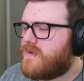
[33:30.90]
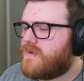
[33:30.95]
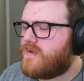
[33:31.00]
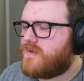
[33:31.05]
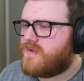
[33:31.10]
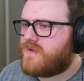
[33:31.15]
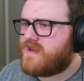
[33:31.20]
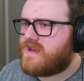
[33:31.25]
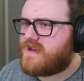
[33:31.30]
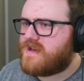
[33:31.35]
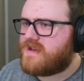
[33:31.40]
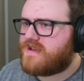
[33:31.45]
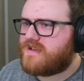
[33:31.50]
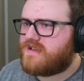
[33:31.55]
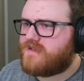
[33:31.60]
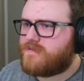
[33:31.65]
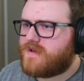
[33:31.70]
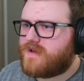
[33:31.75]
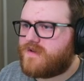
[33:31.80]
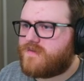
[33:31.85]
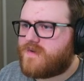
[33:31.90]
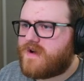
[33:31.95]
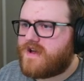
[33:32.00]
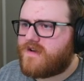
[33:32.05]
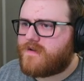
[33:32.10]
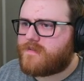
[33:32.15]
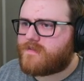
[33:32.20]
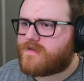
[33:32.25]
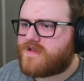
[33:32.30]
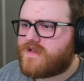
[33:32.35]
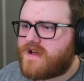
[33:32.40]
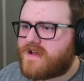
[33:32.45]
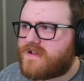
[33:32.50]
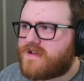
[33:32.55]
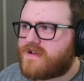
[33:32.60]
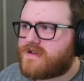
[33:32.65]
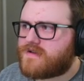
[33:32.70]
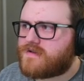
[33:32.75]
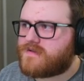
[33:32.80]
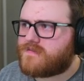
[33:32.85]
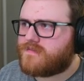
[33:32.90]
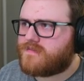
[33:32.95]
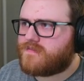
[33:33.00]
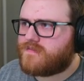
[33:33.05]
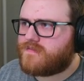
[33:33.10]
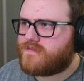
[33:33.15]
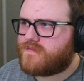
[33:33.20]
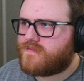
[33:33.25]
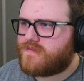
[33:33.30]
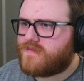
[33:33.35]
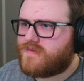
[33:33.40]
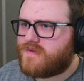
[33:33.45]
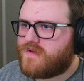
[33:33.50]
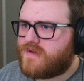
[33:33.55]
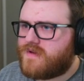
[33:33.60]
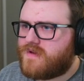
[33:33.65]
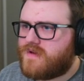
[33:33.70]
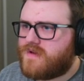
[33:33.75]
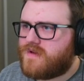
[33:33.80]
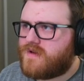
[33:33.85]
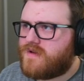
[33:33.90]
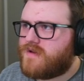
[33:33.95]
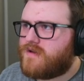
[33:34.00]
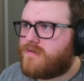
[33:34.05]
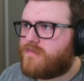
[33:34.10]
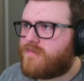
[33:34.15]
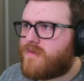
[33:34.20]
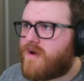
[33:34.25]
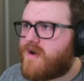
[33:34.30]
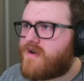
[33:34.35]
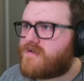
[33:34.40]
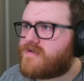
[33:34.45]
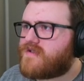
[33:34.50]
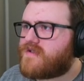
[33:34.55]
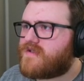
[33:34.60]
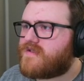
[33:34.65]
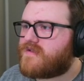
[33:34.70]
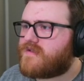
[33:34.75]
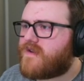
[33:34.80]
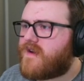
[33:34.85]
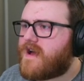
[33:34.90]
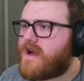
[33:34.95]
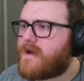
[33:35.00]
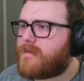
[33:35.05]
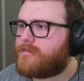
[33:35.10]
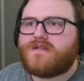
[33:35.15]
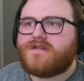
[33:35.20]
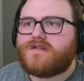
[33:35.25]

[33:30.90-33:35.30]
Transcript: And in the meanwhile, I'm collecting parts and crap.